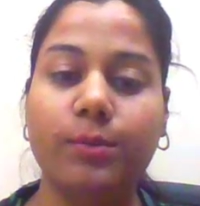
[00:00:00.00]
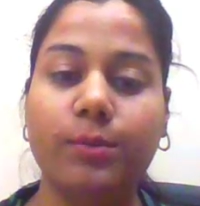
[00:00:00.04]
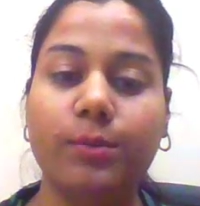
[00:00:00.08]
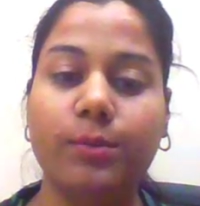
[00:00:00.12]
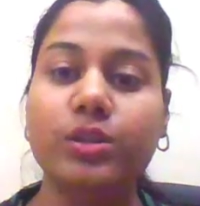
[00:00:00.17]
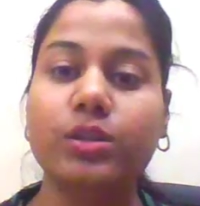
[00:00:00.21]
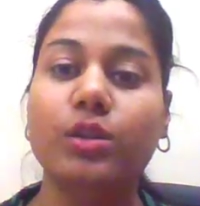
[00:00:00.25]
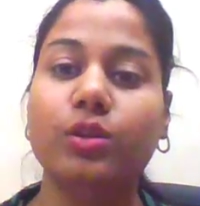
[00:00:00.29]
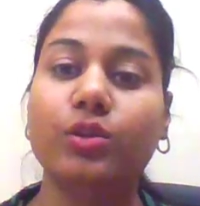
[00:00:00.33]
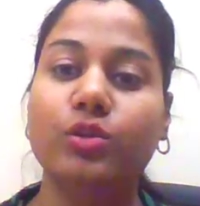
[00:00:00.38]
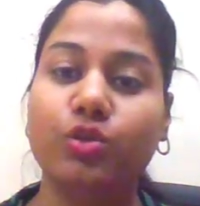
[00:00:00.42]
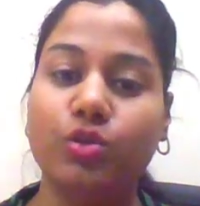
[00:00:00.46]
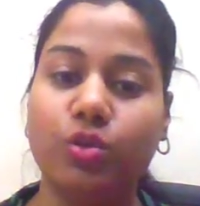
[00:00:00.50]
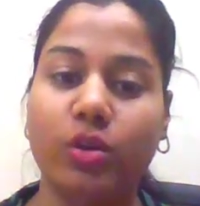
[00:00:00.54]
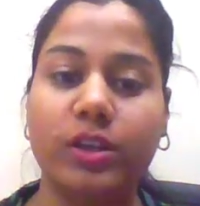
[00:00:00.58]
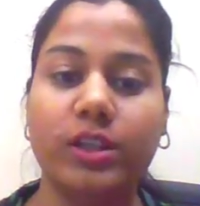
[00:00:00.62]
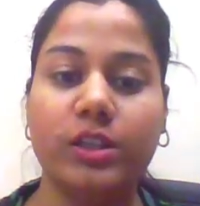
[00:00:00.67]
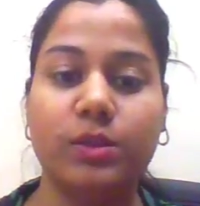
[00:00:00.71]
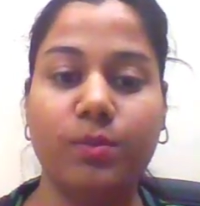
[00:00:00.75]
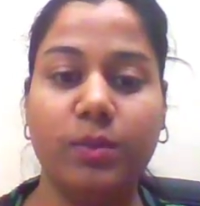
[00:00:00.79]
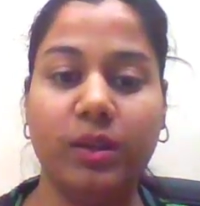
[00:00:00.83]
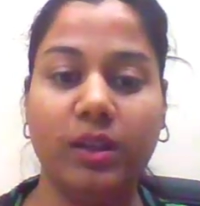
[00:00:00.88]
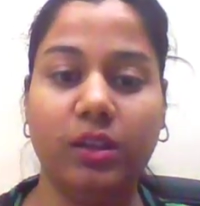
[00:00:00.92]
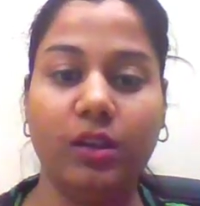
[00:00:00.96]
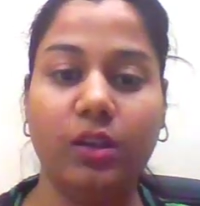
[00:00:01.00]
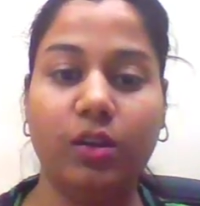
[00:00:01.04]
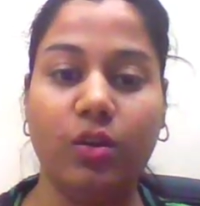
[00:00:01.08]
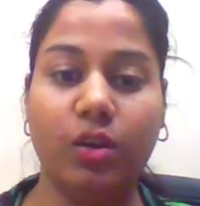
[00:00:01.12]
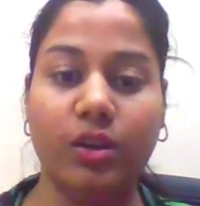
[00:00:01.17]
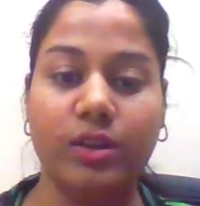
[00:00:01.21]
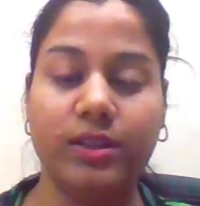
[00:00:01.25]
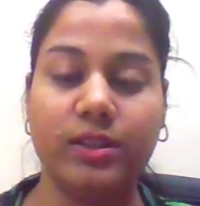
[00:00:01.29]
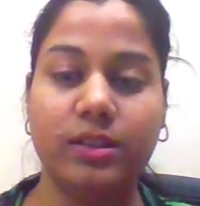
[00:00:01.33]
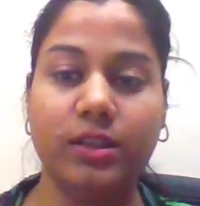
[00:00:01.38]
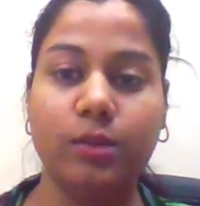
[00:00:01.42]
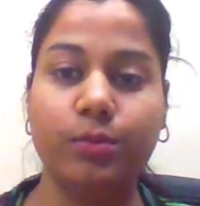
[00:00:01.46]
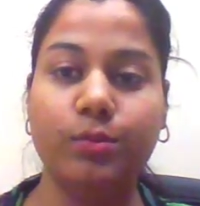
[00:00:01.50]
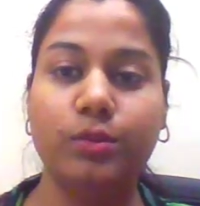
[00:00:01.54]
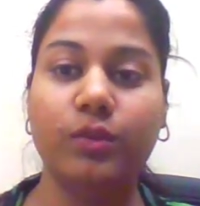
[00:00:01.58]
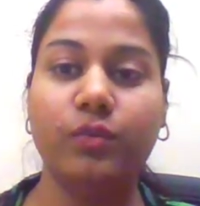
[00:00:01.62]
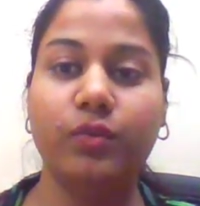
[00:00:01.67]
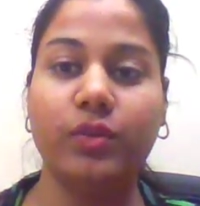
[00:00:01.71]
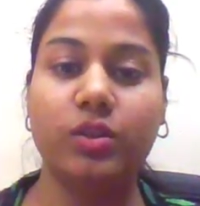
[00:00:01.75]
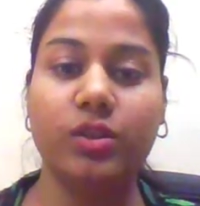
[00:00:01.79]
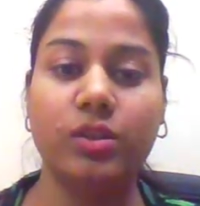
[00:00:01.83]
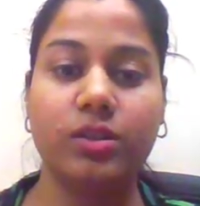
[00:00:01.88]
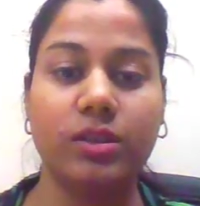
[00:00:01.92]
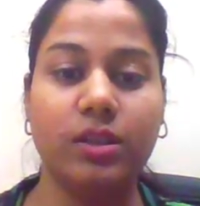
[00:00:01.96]
was choice making concept,
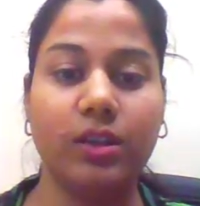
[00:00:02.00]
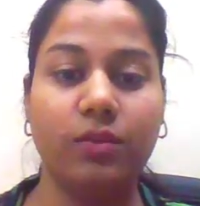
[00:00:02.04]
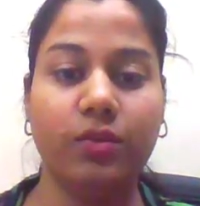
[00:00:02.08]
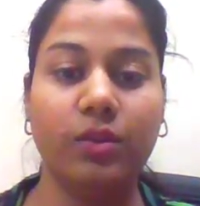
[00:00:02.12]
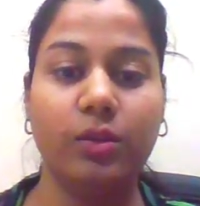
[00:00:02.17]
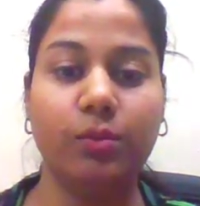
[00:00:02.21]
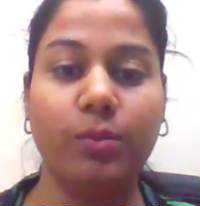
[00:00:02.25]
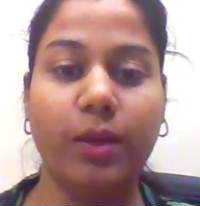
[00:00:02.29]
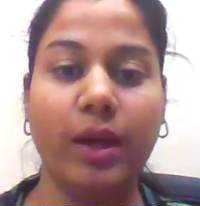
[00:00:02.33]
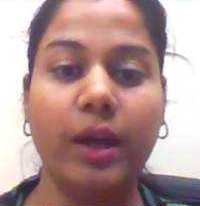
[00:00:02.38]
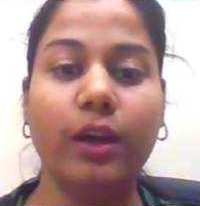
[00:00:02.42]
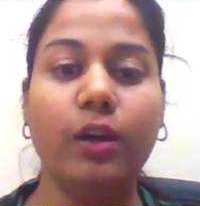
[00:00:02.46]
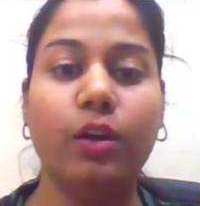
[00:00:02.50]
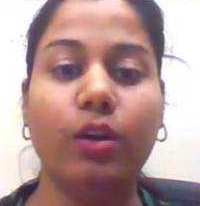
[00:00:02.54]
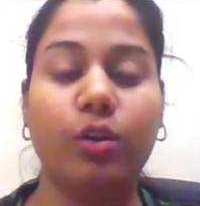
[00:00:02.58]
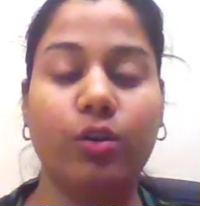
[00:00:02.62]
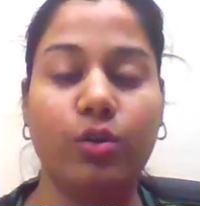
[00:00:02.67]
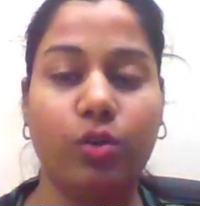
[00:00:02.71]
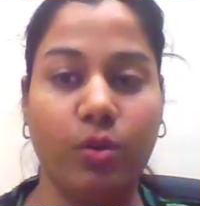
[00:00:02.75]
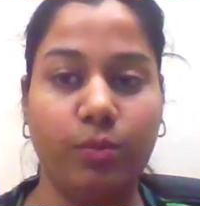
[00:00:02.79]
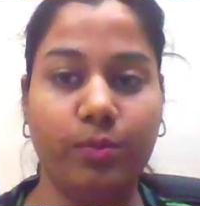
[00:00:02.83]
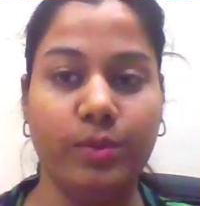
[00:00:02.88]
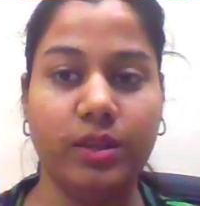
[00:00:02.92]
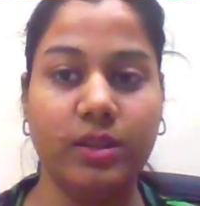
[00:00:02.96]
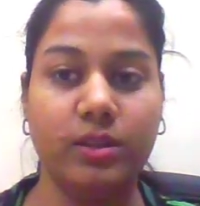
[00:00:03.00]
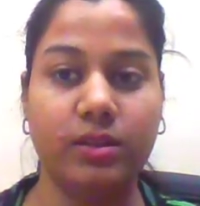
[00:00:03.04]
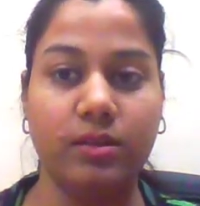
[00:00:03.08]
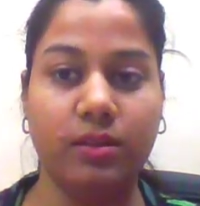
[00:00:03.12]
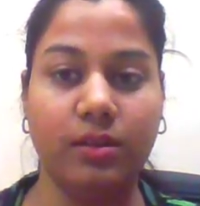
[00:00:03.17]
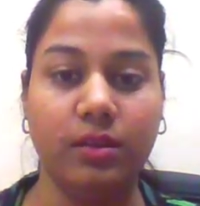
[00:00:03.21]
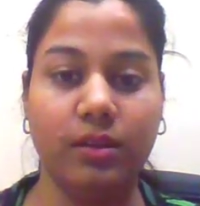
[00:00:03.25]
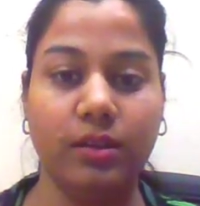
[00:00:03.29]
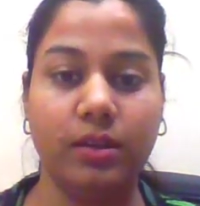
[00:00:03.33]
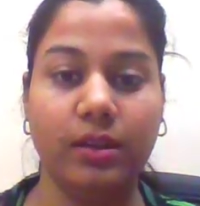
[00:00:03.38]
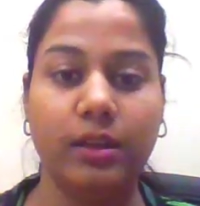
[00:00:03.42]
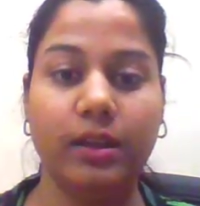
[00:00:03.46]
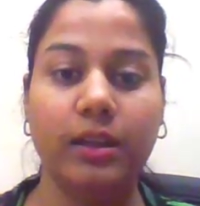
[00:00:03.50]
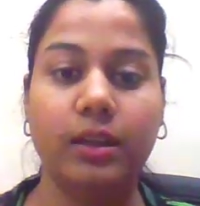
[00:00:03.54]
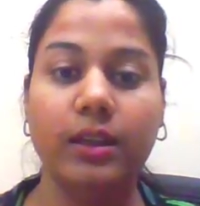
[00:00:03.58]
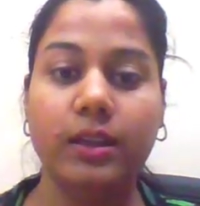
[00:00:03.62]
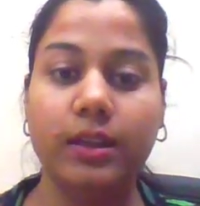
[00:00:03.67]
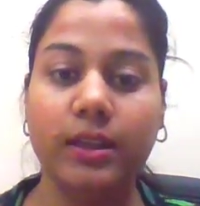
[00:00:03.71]
which is given by Robinson.